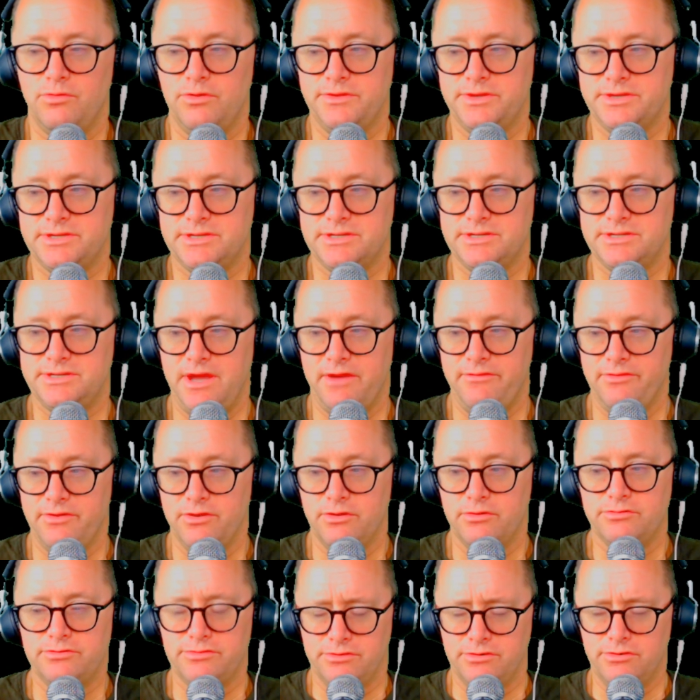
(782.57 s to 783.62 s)
this is
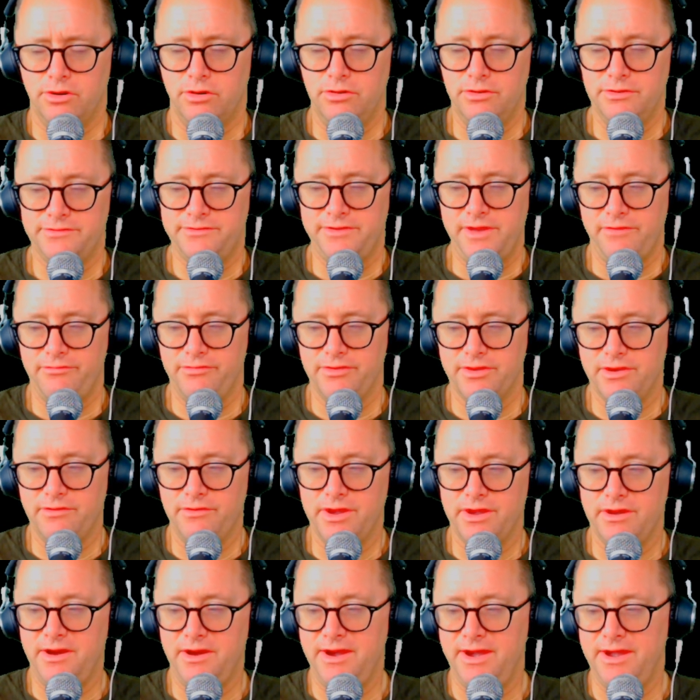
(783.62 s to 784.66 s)
gold's definitely
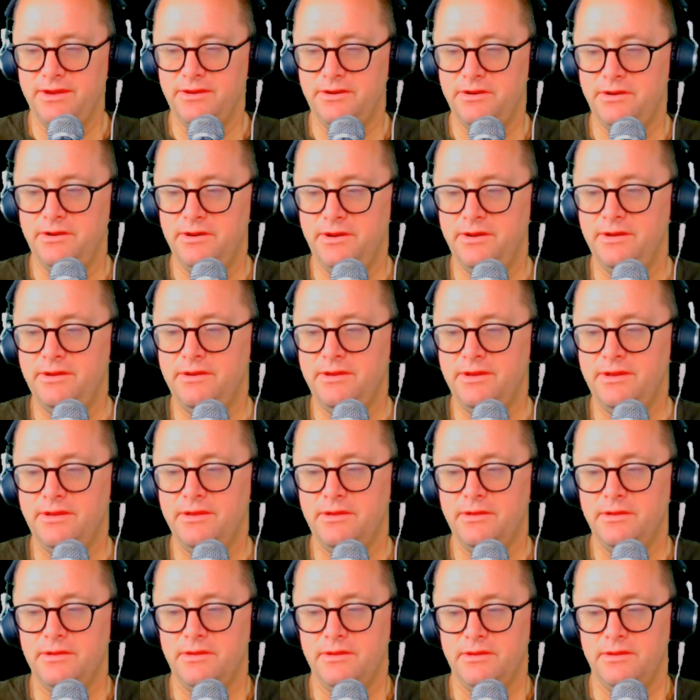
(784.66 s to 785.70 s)
going higher,
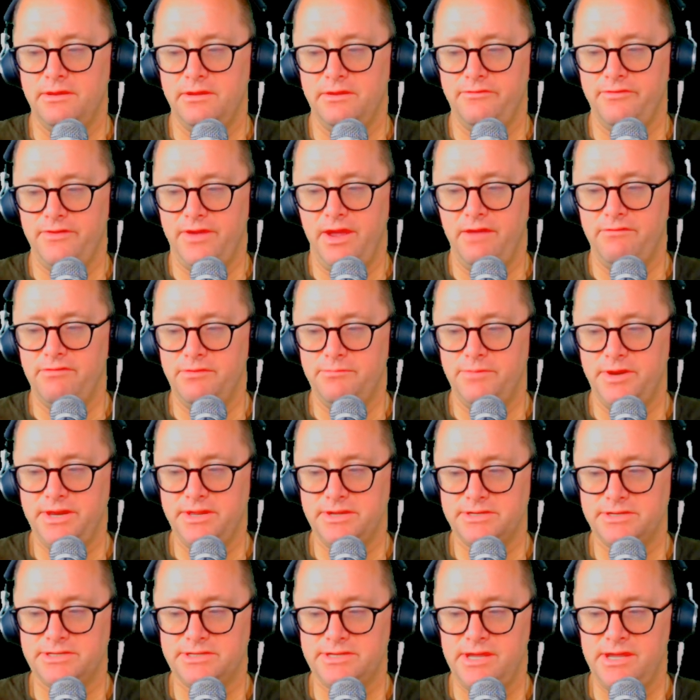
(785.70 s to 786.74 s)
if everybody
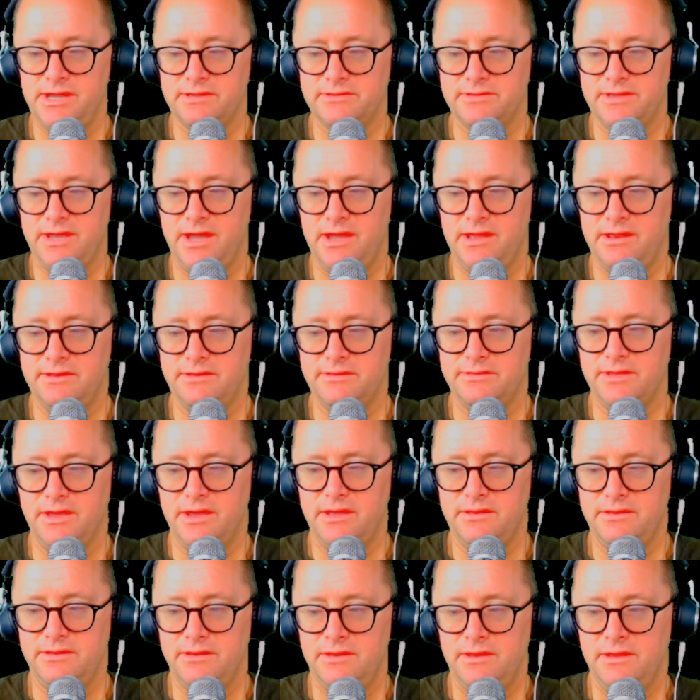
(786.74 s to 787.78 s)
is saying that,
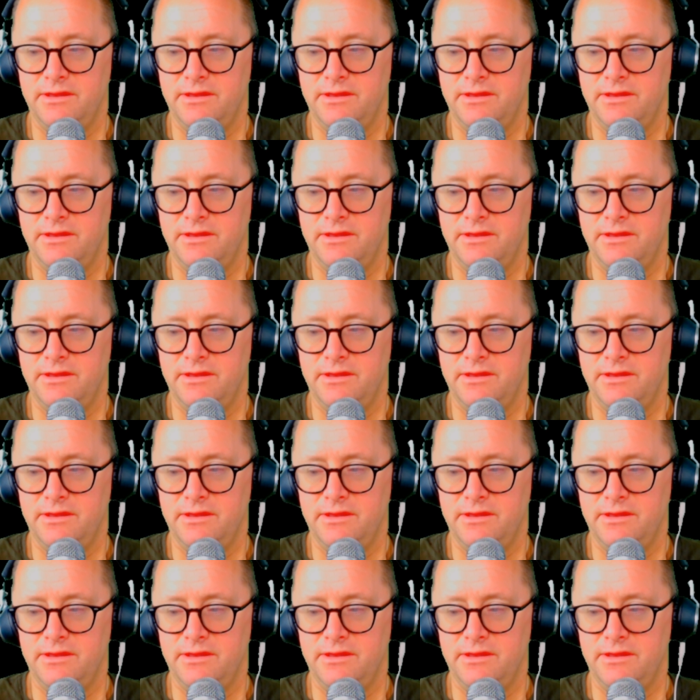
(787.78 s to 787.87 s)
then,